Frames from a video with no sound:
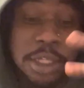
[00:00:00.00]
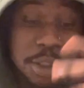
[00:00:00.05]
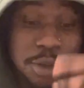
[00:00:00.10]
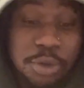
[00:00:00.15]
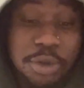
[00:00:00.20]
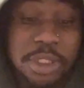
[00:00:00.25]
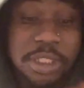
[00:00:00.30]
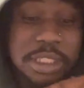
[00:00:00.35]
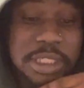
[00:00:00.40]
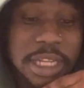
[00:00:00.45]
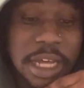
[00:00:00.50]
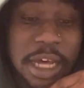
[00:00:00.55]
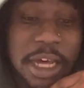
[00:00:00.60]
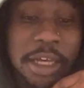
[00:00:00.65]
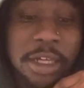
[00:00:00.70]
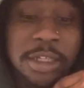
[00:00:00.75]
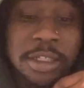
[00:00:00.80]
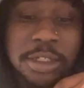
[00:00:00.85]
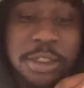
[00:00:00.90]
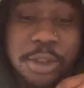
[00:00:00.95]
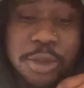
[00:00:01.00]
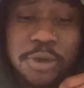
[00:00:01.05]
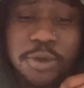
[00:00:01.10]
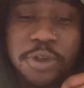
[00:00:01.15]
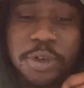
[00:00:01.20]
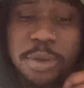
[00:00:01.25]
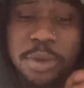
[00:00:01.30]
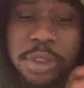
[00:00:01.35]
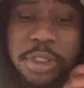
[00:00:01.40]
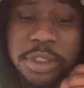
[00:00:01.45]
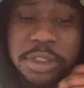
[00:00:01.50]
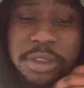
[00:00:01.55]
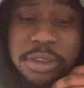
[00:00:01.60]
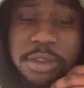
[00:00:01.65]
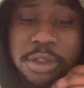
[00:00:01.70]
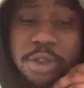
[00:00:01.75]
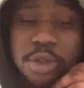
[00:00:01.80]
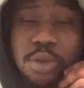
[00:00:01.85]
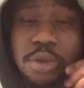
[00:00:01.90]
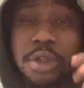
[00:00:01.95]
3style, you feel me? You
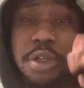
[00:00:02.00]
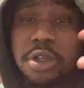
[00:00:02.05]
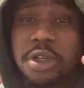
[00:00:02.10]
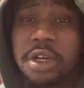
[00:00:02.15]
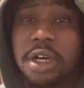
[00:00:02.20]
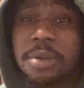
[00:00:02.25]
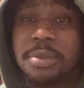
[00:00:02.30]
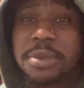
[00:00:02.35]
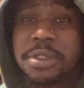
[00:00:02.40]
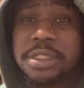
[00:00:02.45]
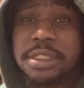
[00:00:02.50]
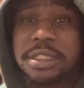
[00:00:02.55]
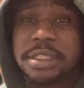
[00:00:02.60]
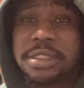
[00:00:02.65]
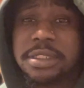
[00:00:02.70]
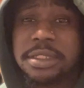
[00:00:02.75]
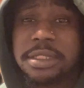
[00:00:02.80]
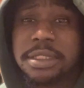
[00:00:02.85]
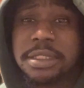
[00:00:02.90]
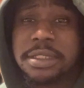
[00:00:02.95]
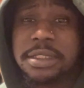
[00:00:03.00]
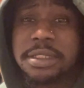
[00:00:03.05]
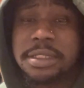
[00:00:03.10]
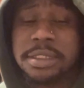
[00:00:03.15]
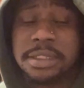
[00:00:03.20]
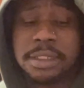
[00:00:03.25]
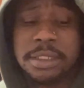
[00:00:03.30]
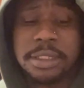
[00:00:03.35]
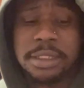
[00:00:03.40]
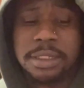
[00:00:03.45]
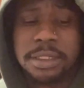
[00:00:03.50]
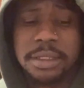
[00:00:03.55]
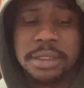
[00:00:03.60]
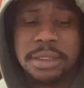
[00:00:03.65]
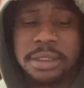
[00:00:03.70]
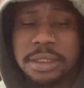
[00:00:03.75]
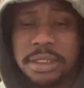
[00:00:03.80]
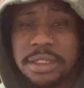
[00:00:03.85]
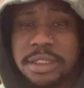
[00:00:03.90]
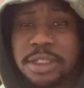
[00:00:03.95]
know the World Cup is
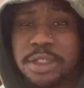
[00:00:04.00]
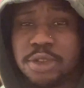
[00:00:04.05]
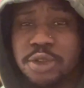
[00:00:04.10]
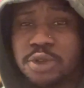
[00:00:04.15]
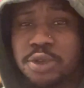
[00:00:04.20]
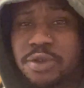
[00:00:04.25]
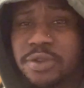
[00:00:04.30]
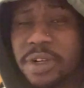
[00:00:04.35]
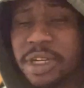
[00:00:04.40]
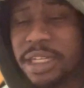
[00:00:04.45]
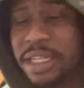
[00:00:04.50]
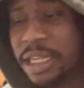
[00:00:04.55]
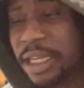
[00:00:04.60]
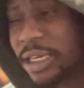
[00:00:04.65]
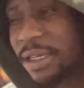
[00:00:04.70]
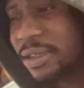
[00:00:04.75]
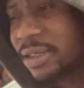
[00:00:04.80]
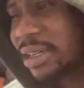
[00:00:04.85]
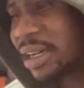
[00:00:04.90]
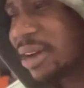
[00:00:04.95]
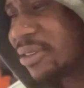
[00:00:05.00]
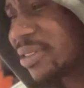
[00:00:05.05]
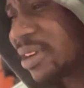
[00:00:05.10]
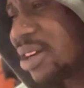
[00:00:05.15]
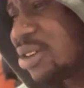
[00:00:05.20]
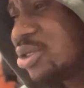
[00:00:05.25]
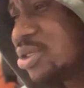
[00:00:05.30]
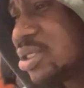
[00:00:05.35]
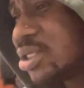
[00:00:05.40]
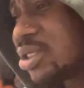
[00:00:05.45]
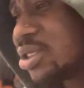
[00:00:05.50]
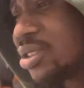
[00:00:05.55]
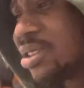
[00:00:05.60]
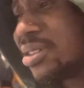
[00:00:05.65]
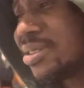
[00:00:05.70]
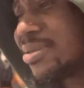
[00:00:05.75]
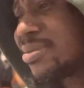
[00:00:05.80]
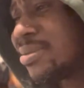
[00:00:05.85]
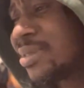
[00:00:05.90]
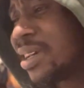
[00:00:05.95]
in tune right now. I forgot who's in
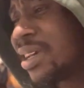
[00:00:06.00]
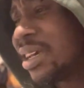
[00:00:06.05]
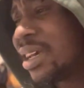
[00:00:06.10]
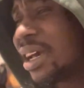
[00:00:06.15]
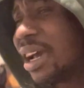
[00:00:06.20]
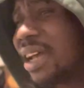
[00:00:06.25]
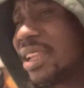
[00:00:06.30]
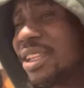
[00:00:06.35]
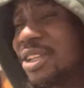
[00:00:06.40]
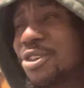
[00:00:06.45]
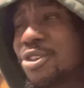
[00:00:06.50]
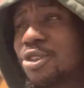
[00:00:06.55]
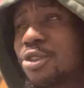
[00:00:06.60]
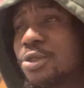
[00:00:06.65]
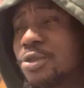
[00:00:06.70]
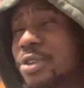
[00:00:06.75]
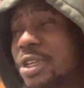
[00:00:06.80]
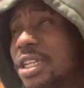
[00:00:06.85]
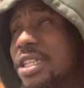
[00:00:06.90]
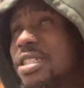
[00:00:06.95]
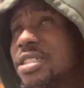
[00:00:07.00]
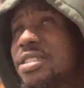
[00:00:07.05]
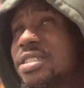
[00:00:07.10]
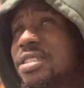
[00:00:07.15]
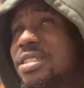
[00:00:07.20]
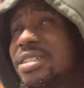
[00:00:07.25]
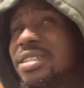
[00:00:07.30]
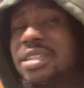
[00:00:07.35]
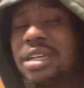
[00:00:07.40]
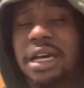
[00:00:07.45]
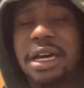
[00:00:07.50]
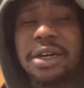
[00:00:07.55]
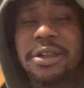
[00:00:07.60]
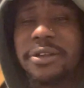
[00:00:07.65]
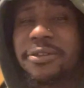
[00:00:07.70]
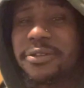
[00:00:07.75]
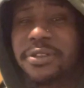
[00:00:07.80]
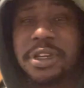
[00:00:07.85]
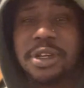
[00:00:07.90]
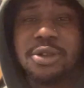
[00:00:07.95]
the, I think Croatia. I
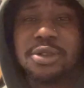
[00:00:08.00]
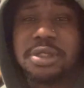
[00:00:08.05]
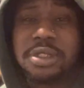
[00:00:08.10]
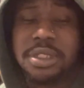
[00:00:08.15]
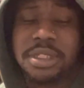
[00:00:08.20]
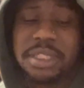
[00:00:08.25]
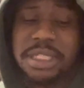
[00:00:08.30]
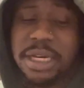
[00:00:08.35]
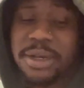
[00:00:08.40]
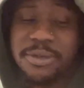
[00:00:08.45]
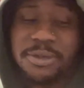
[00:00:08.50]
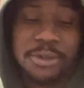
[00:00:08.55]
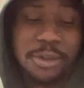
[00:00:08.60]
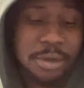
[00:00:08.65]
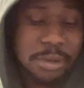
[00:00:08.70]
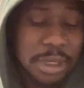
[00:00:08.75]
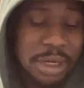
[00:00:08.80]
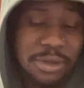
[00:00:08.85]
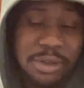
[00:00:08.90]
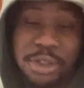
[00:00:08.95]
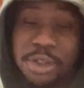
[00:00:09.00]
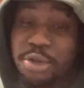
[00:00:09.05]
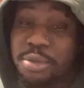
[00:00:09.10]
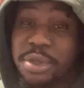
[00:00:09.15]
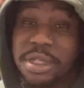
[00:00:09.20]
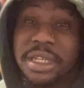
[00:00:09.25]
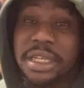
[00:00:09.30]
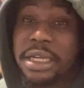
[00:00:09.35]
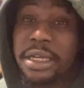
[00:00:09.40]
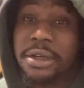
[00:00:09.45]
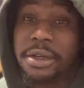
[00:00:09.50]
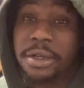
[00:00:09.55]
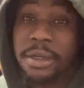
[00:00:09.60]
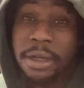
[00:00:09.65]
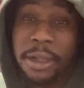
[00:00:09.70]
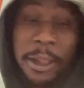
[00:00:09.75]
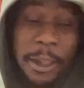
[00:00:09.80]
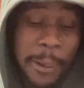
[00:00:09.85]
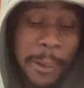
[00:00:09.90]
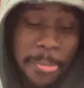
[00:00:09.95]
forgot who's in the top four. I really don't be caring.
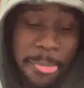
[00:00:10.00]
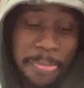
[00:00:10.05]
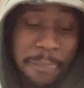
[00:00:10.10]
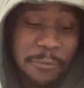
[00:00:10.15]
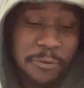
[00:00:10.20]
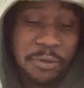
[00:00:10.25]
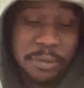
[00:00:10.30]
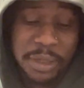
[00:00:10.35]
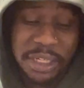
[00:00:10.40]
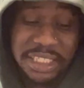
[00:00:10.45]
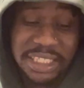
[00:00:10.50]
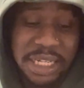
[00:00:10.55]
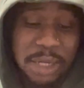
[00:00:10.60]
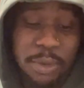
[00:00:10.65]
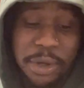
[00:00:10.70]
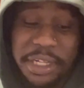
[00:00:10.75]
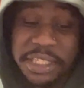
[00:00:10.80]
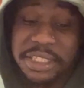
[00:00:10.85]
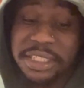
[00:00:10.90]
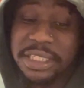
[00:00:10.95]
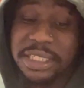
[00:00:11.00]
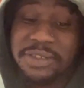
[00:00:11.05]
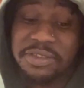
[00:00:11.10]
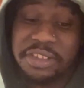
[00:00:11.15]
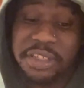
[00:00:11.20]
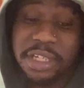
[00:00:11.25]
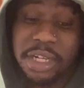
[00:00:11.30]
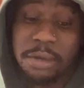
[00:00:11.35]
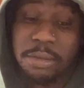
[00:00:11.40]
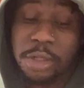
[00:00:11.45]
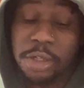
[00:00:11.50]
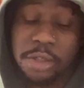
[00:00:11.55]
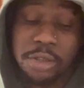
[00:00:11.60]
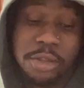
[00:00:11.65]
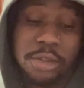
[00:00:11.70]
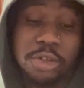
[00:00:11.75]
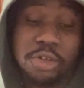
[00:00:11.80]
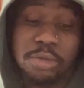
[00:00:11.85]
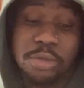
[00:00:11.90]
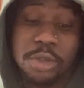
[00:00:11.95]
You feel me? I stopped watching TV dumb long
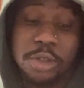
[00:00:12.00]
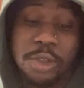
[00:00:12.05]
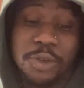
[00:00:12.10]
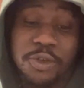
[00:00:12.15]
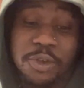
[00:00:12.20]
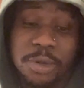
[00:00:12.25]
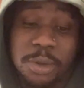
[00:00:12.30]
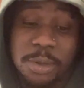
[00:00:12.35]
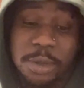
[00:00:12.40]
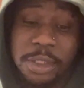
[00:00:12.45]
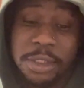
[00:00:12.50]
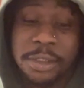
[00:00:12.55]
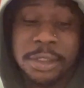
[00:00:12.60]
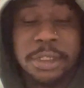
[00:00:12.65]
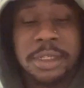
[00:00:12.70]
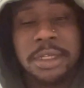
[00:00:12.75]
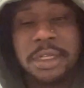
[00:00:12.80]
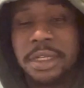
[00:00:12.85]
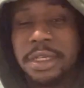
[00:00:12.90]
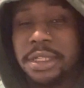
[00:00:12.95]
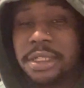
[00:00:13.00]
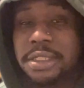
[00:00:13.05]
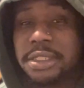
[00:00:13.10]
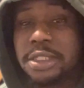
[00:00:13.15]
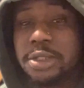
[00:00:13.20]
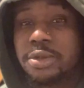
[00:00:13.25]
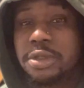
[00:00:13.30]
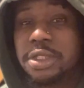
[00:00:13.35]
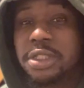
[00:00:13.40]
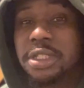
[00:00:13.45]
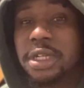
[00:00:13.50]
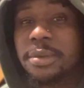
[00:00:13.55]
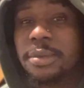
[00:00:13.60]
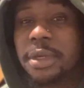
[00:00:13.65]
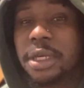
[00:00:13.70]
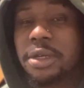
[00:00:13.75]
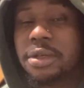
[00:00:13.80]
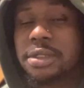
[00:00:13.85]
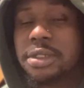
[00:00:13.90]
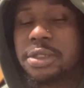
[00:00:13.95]
ago, bro. You feel me? But let's see what's up,
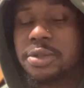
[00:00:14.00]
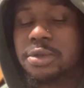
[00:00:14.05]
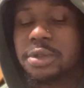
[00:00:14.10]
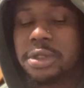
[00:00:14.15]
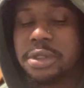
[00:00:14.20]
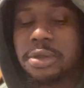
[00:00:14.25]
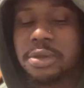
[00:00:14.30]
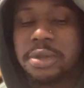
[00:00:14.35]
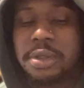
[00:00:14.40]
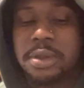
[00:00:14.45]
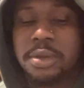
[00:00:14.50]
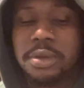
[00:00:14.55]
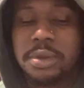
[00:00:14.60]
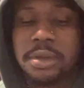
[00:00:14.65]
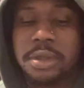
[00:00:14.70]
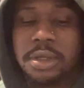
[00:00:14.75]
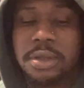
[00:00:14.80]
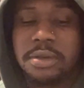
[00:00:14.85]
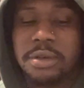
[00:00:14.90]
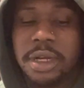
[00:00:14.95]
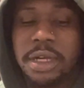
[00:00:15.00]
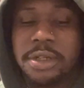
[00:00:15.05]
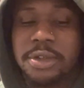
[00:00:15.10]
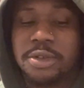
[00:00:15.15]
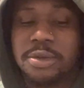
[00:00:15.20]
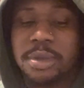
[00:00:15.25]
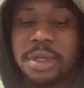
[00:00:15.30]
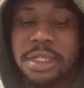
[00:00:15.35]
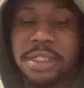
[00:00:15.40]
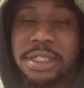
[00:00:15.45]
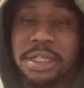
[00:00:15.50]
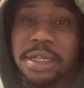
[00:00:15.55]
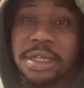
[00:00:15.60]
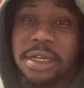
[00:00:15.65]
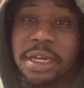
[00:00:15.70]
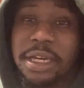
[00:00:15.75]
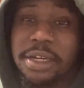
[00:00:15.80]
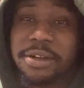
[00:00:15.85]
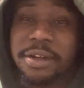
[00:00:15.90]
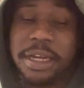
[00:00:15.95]
man. You see what Rondomontana
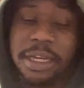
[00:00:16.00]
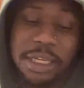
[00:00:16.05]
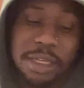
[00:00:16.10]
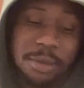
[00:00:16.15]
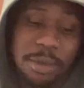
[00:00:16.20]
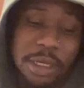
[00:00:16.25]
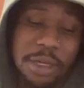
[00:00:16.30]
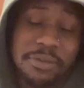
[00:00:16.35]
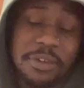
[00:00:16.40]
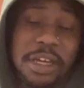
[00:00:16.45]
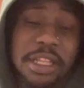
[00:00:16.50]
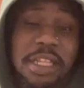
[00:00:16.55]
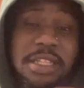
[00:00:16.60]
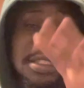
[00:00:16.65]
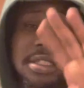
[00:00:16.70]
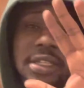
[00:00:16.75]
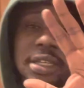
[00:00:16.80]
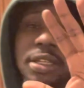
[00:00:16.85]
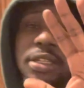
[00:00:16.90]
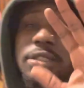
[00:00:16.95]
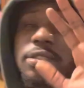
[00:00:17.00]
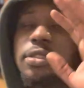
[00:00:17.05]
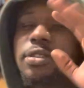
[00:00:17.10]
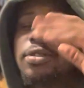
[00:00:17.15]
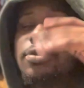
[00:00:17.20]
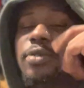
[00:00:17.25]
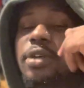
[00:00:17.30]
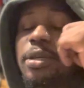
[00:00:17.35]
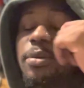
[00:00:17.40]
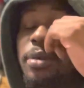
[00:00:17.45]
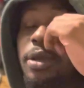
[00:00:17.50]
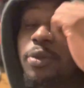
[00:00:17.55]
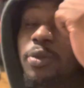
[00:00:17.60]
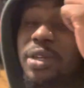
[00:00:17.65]
got cracking, man. 5,000 killies on the way, man.